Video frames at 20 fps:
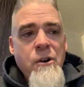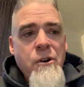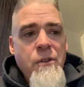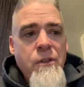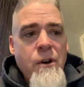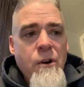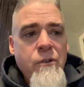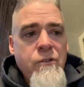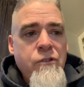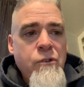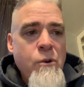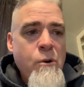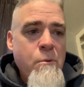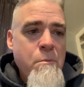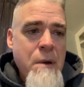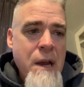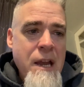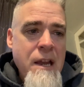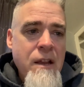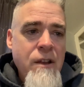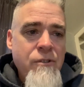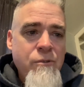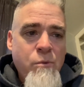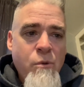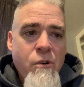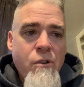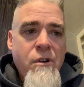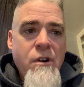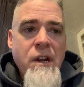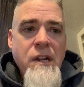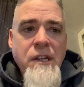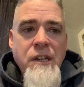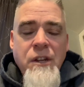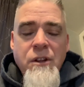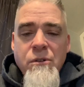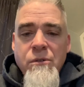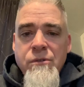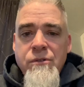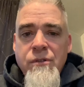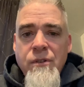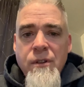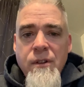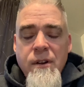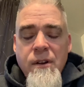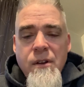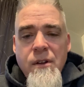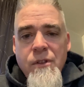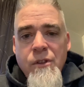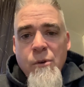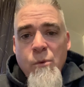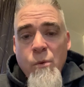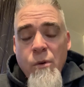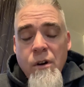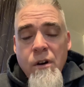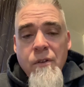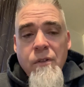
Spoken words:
Those who obey His Word and yield to the work of